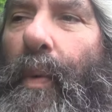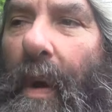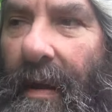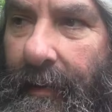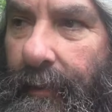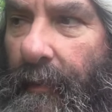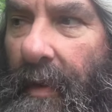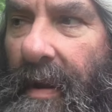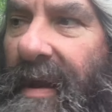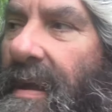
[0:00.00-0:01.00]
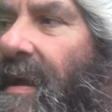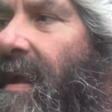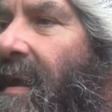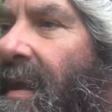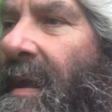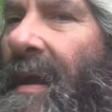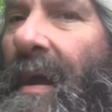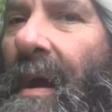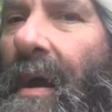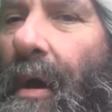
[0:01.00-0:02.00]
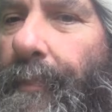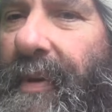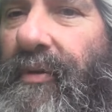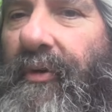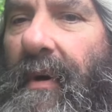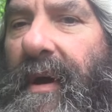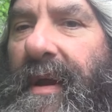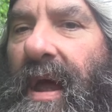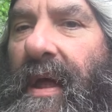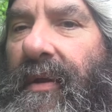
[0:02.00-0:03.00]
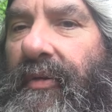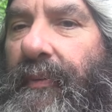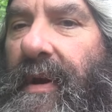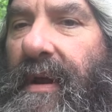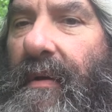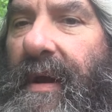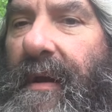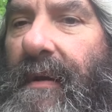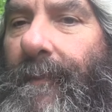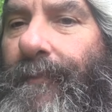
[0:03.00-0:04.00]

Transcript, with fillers: Well everyone, hope you enjoyed this video here.